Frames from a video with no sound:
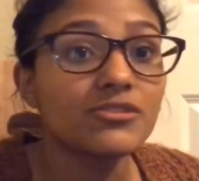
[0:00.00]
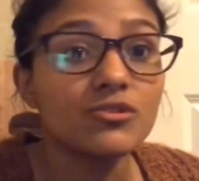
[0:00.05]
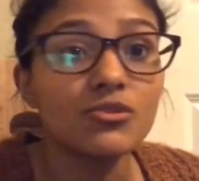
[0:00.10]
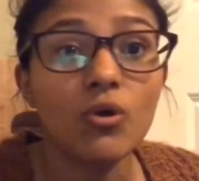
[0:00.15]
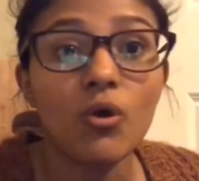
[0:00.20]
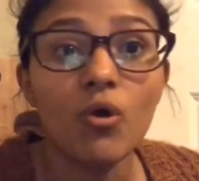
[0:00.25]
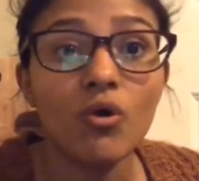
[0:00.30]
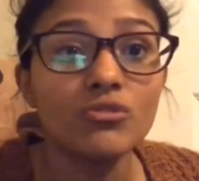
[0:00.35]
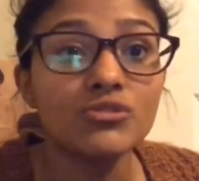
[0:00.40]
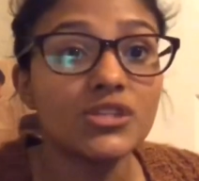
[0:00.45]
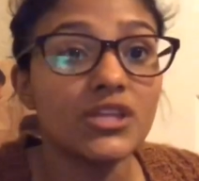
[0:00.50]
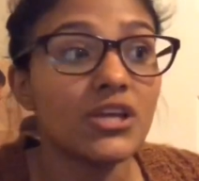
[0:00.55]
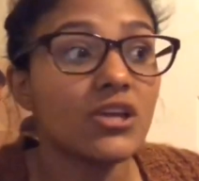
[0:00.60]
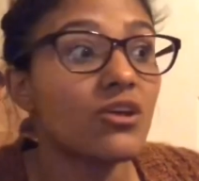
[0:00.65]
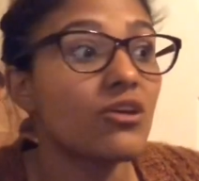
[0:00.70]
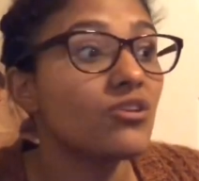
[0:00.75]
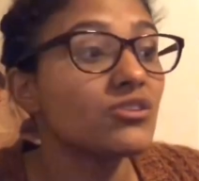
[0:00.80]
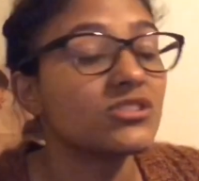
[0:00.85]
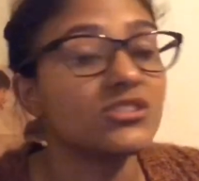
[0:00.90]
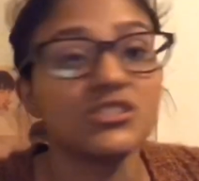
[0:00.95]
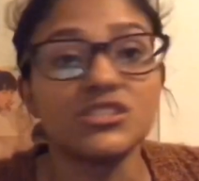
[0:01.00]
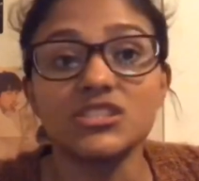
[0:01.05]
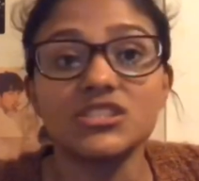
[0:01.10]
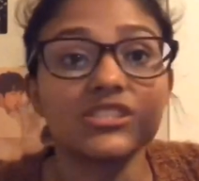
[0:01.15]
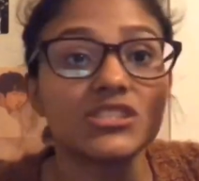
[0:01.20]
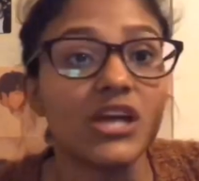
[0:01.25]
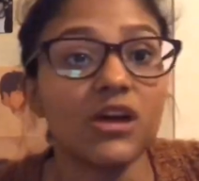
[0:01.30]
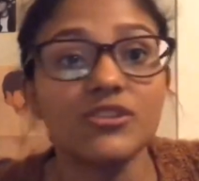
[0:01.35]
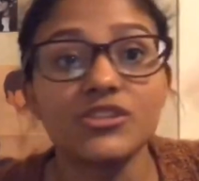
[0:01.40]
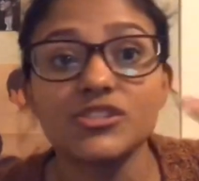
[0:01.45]
to the hotels and this
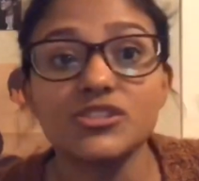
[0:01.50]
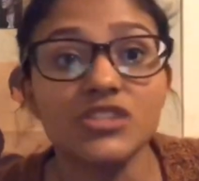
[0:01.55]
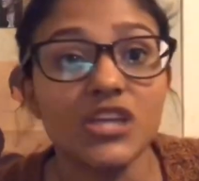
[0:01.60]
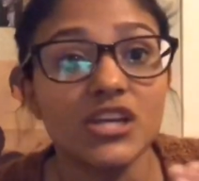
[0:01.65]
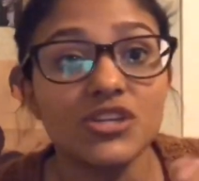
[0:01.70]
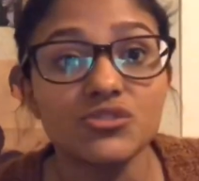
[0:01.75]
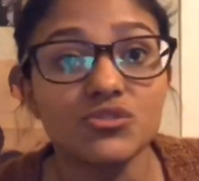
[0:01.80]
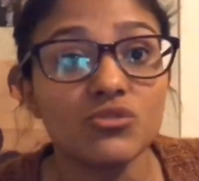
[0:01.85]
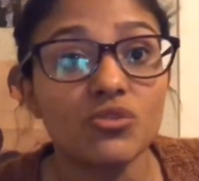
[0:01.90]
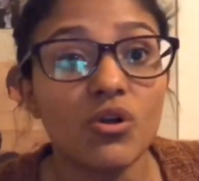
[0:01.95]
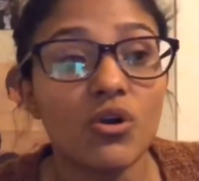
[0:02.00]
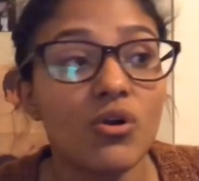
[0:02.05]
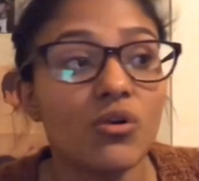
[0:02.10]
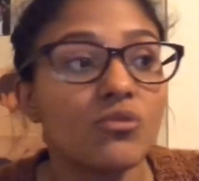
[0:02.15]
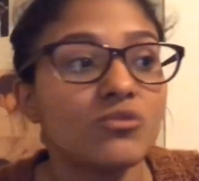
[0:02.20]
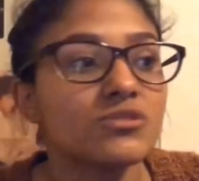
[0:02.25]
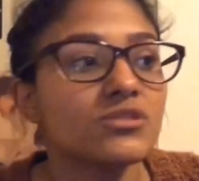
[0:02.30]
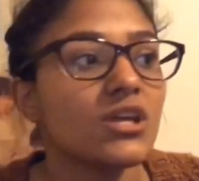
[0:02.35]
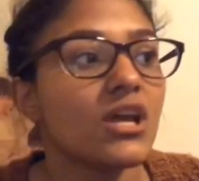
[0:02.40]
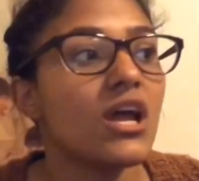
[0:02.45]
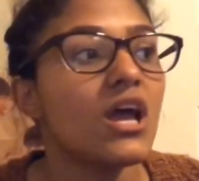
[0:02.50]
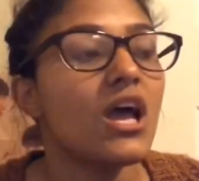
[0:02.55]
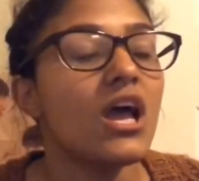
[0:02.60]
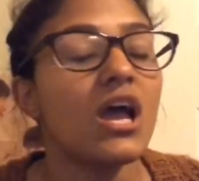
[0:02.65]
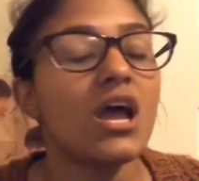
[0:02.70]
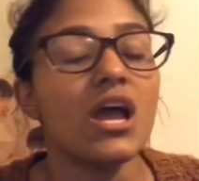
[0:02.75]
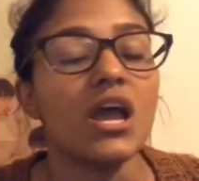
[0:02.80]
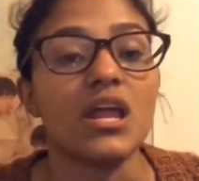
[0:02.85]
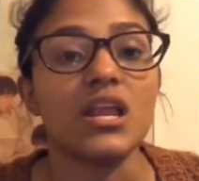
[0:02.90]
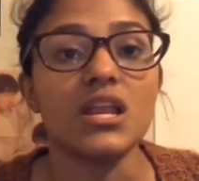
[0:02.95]
is how the schedule goes
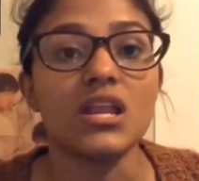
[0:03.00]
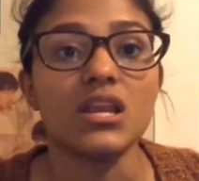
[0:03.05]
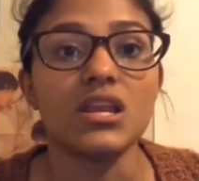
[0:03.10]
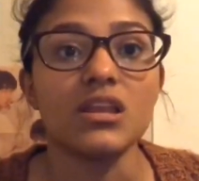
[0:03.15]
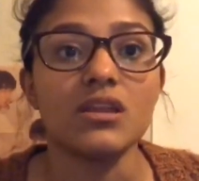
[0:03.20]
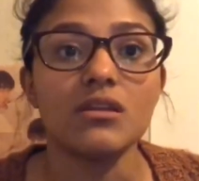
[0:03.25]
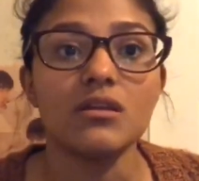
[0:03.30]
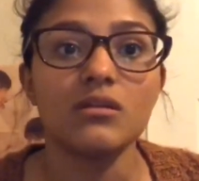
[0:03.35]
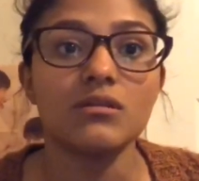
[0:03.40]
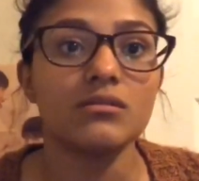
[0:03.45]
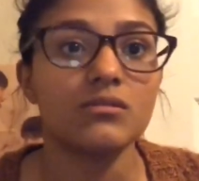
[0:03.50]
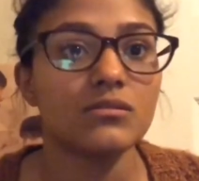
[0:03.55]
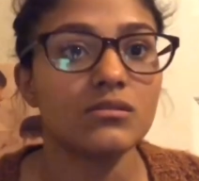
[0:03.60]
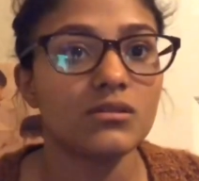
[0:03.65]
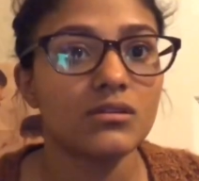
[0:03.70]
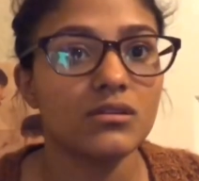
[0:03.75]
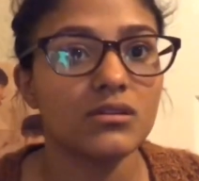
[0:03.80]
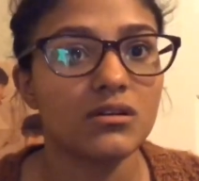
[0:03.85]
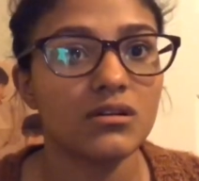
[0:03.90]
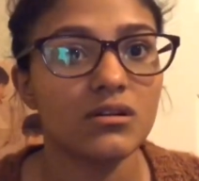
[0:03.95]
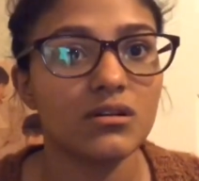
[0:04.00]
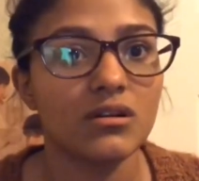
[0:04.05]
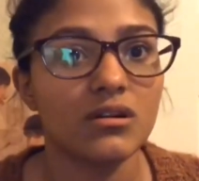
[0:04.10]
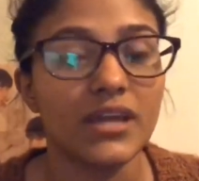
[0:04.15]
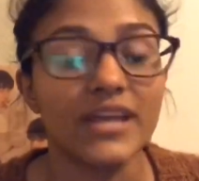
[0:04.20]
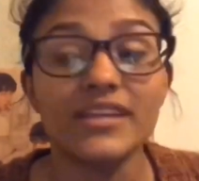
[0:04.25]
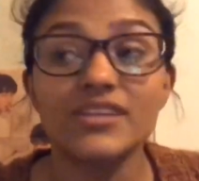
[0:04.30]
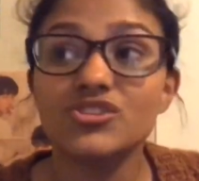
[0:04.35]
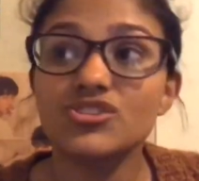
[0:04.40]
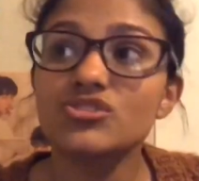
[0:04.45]
and
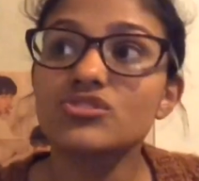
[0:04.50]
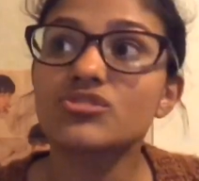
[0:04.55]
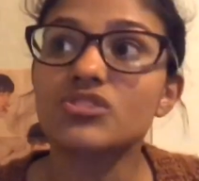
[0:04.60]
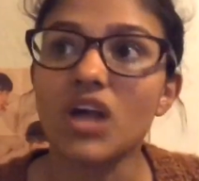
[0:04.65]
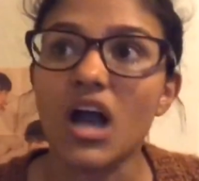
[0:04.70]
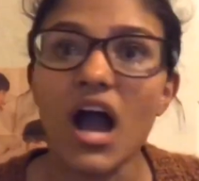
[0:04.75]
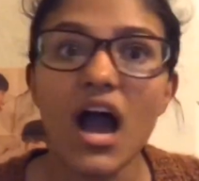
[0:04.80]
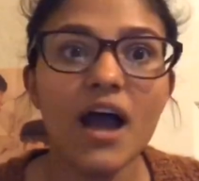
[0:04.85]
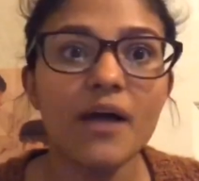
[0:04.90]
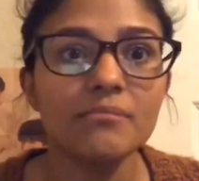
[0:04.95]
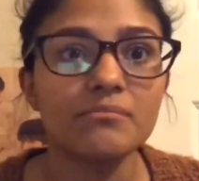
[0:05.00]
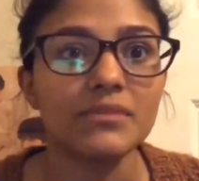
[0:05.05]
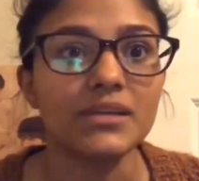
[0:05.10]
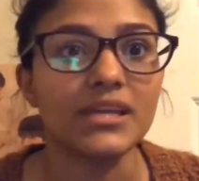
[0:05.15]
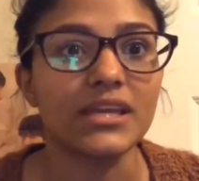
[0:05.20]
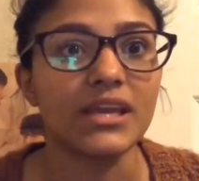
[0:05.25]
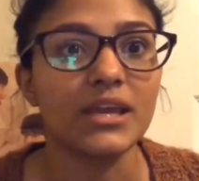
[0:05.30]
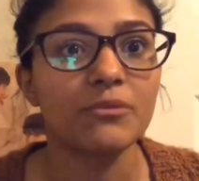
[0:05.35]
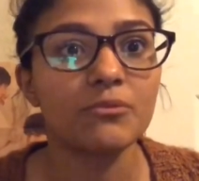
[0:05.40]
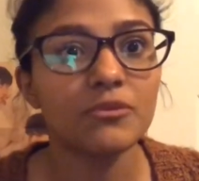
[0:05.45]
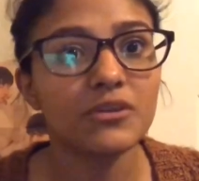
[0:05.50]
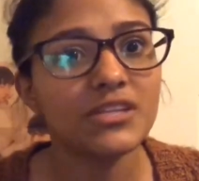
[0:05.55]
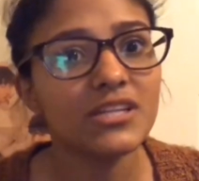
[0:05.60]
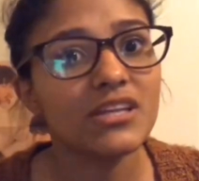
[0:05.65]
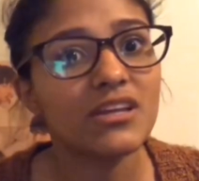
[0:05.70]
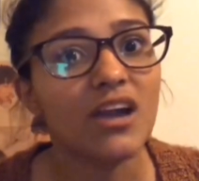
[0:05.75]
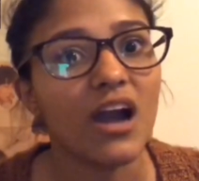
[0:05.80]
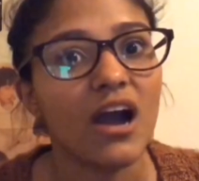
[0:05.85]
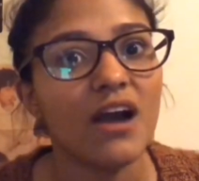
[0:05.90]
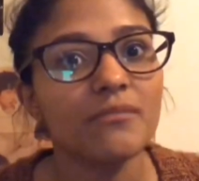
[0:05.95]
it just got me it really
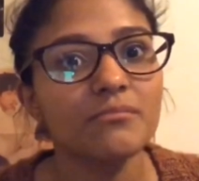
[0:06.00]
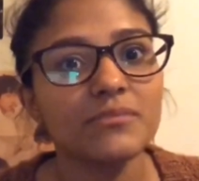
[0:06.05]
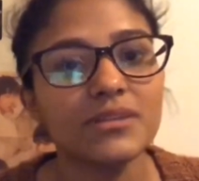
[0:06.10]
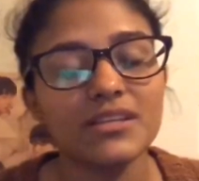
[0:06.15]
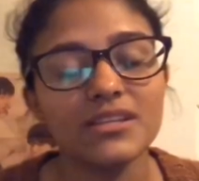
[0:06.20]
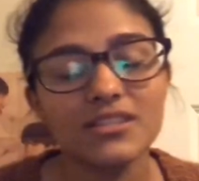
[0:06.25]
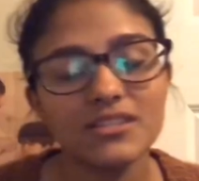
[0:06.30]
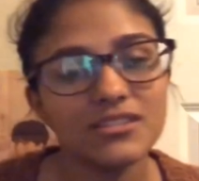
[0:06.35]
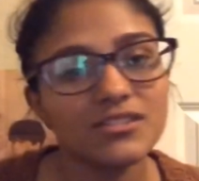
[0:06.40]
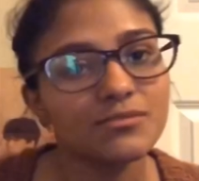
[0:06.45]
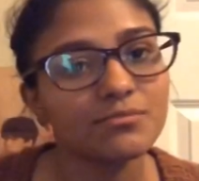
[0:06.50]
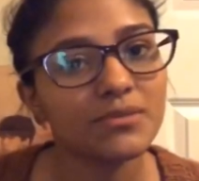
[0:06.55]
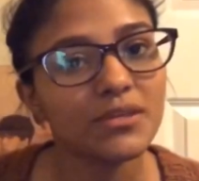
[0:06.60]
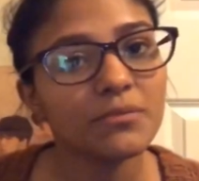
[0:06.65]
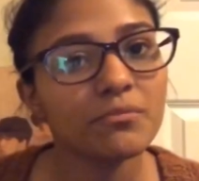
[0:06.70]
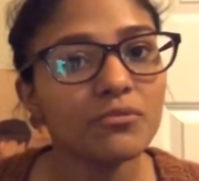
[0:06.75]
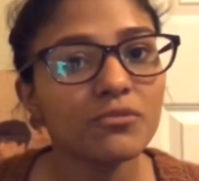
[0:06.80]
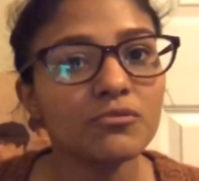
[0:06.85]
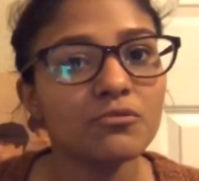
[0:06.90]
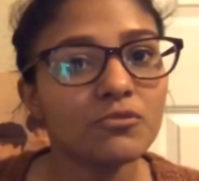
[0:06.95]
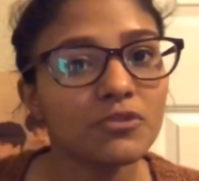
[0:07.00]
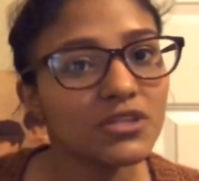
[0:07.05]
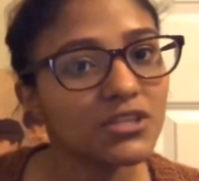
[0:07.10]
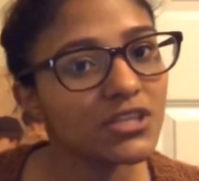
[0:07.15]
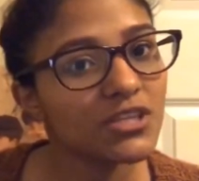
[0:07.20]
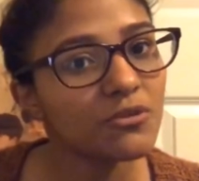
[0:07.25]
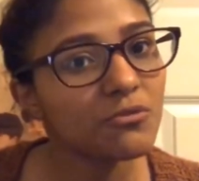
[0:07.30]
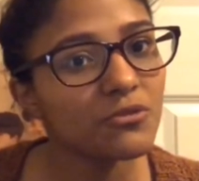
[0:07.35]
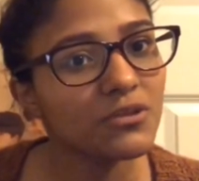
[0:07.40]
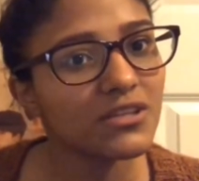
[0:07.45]
got me these people
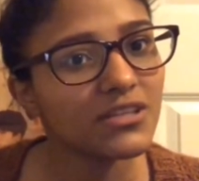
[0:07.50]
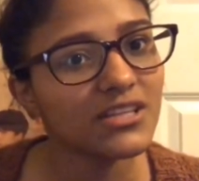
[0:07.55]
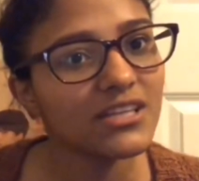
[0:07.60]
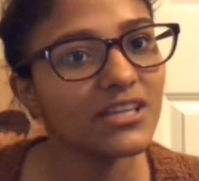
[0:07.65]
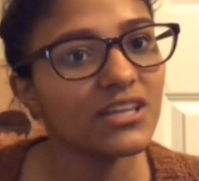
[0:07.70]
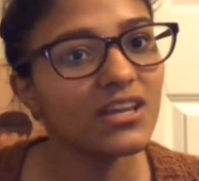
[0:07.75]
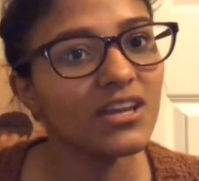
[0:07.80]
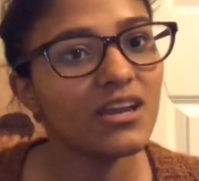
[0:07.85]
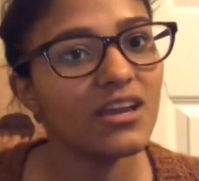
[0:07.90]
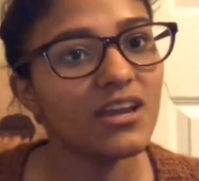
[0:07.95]
really really